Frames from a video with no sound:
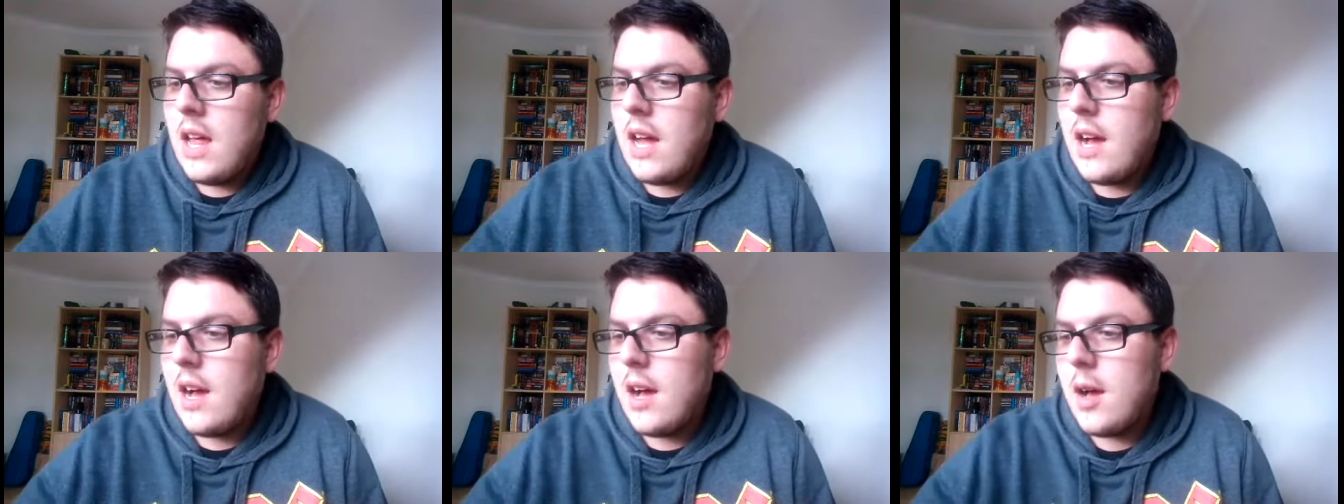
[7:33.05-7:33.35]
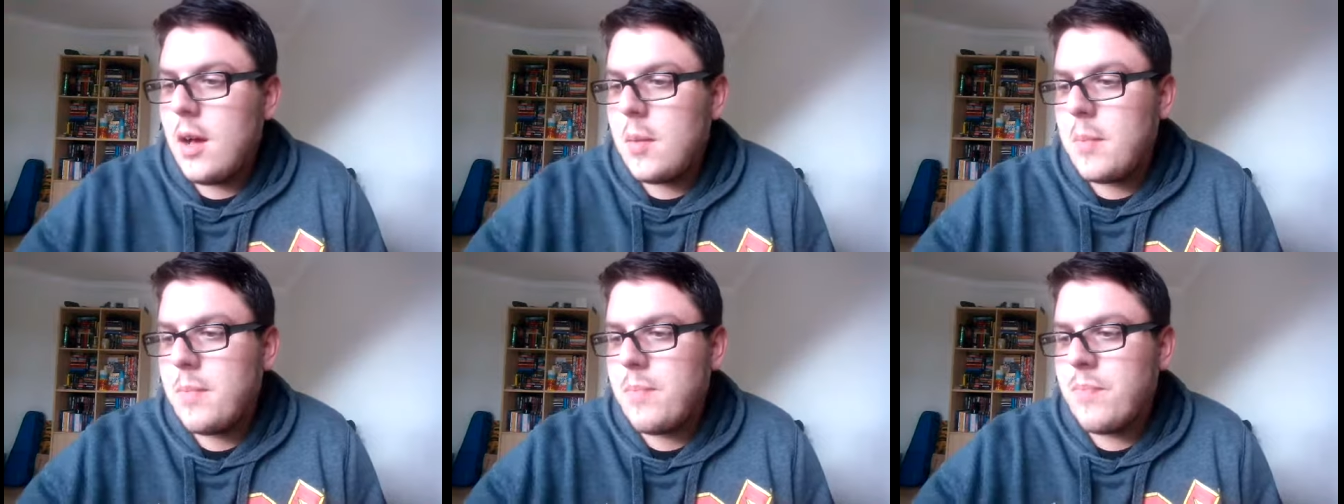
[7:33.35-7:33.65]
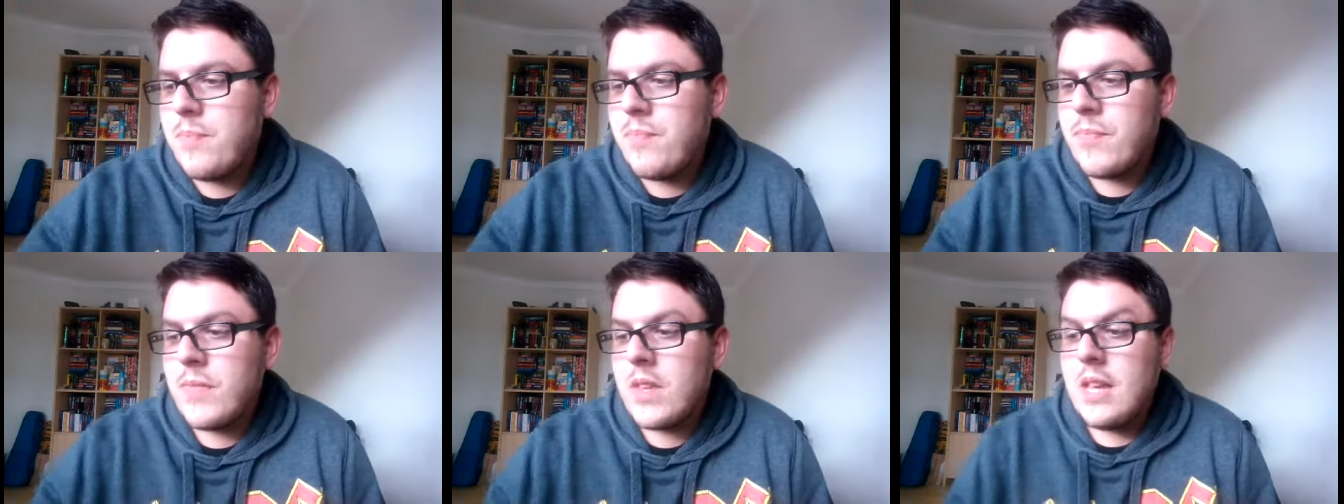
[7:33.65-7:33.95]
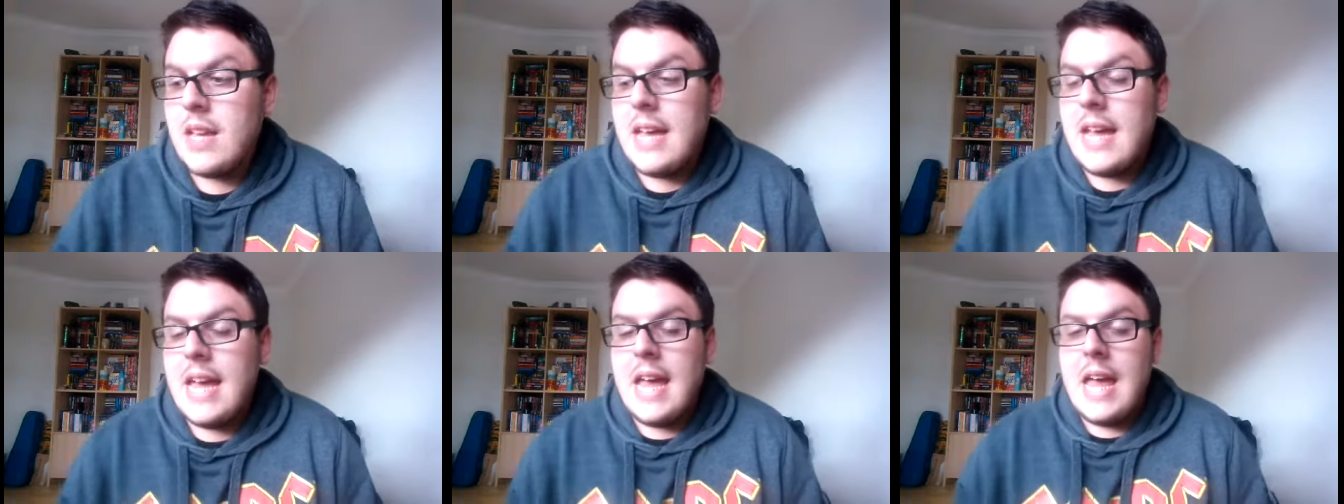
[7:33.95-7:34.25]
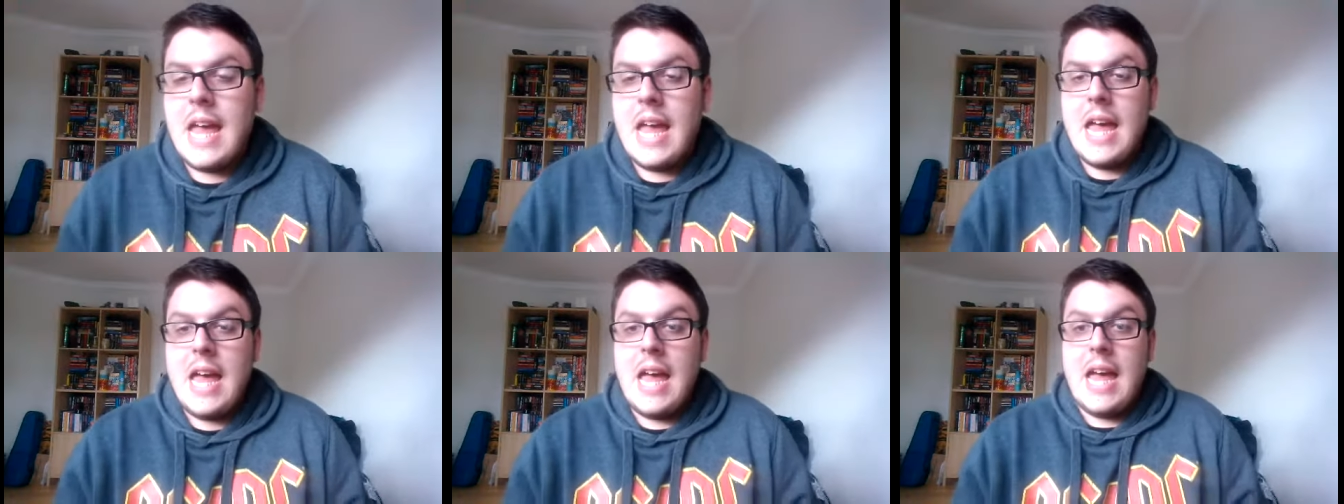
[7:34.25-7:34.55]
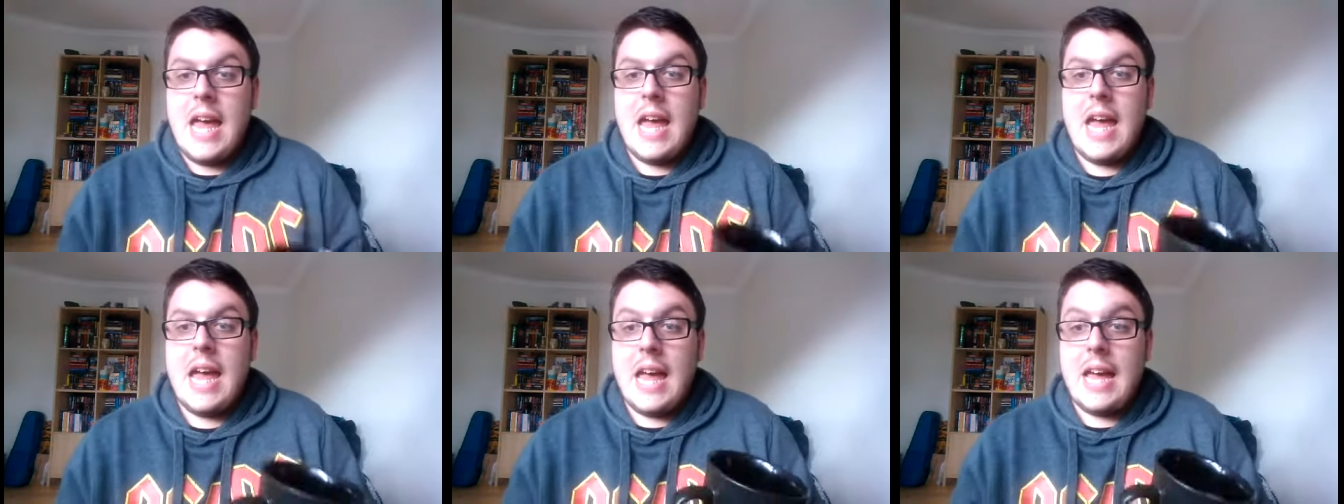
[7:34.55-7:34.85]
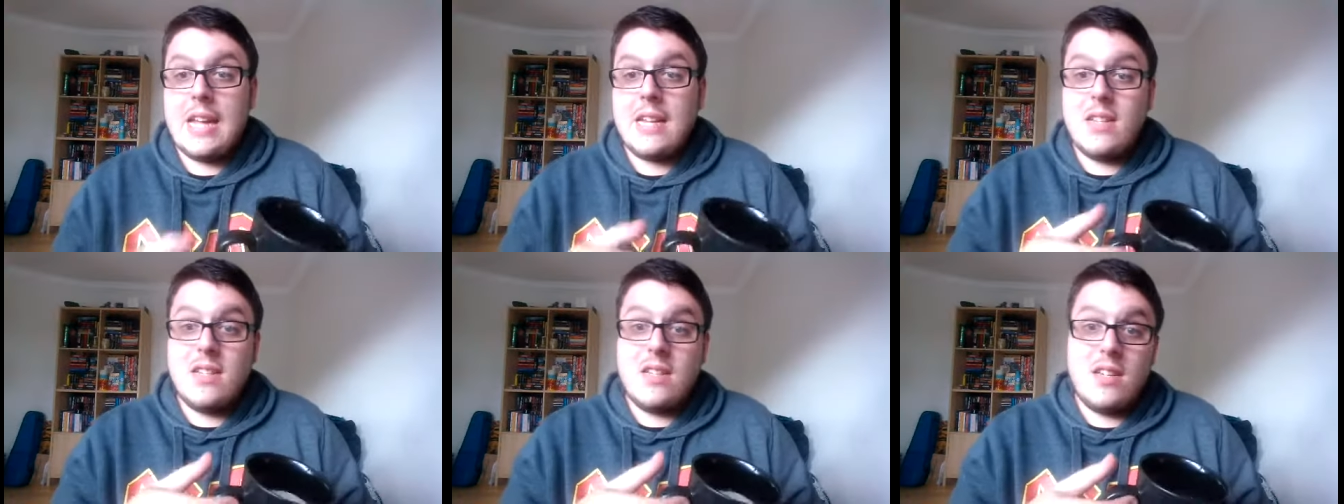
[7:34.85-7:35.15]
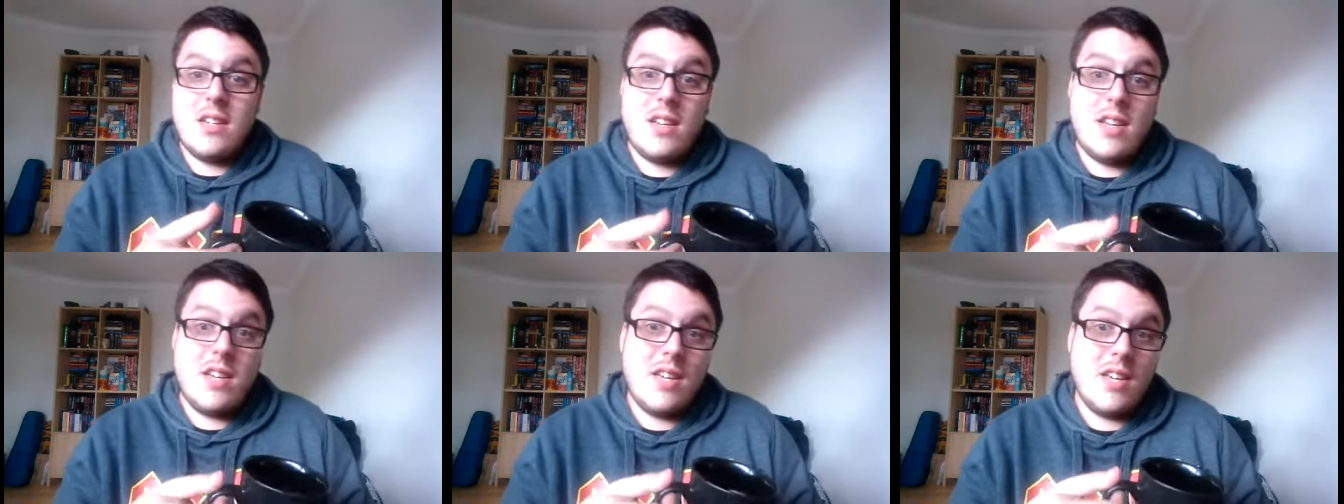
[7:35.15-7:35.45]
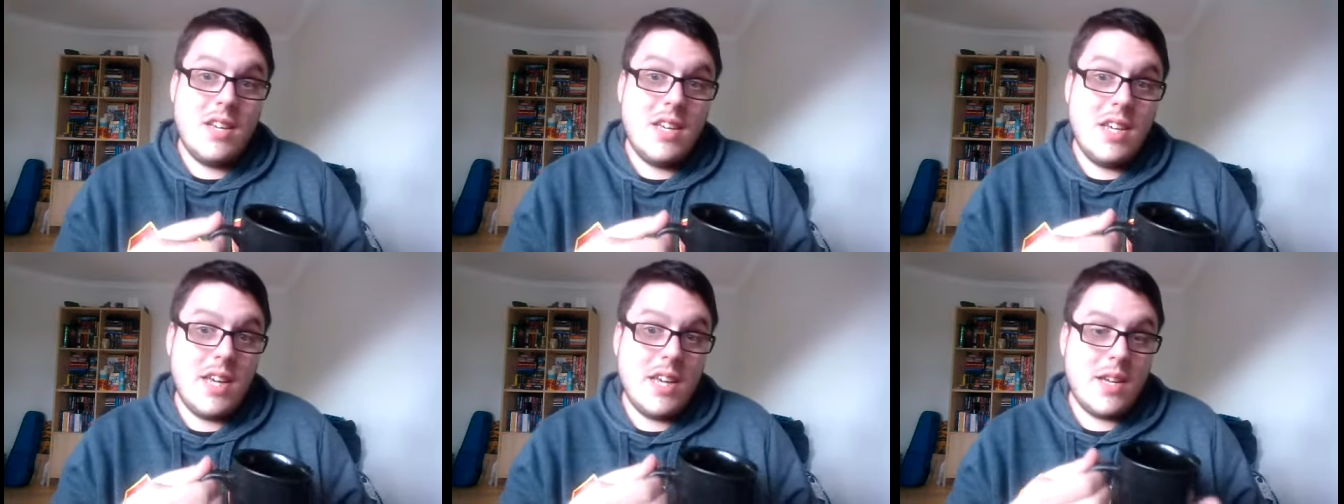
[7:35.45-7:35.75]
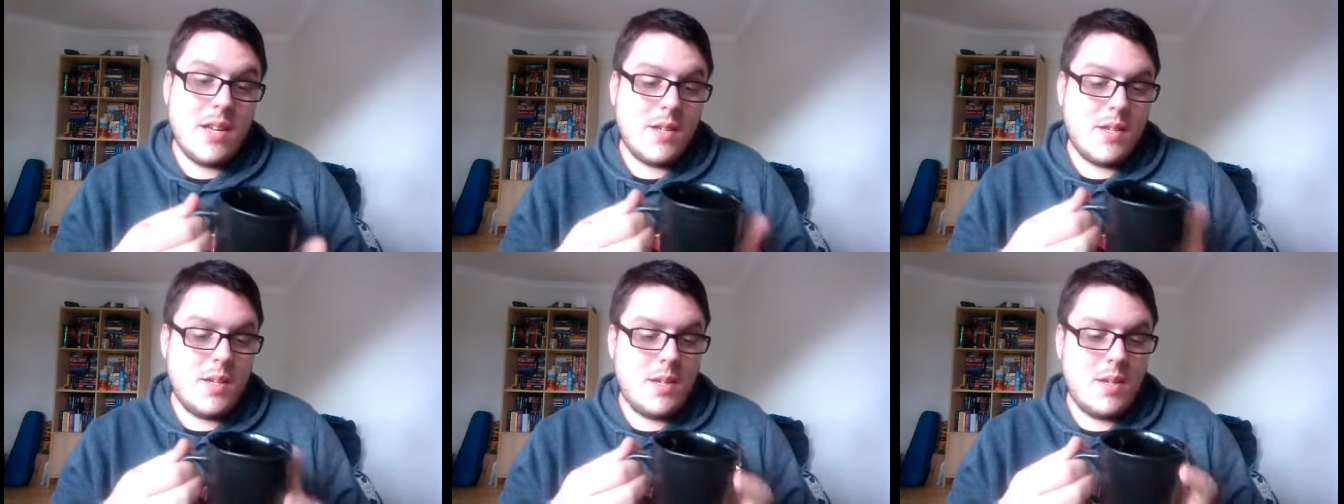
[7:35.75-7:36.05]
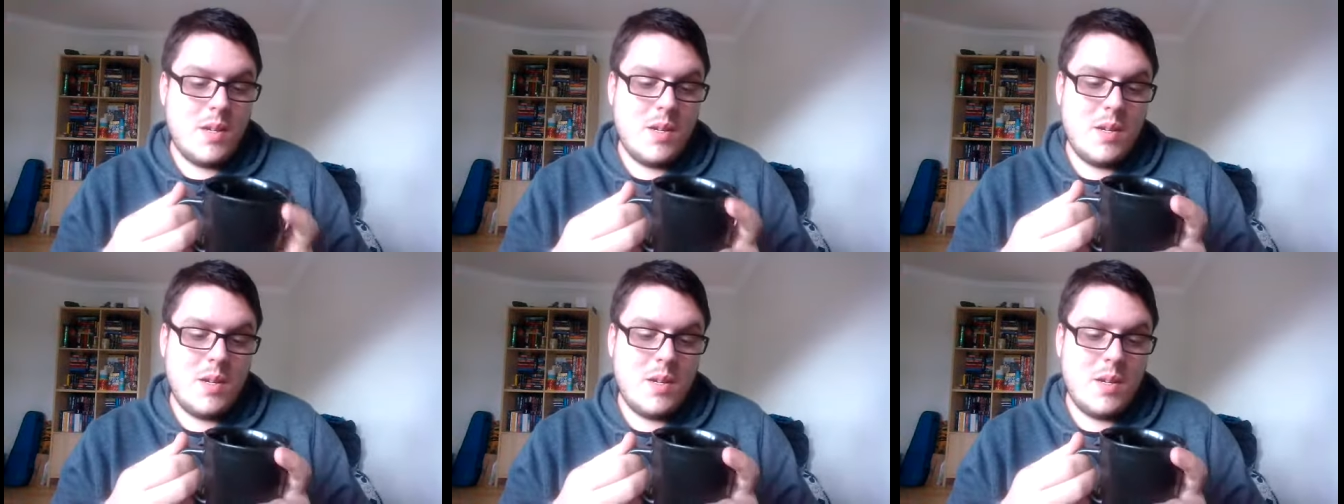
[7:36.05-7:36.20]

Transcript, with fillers: Um, and yes.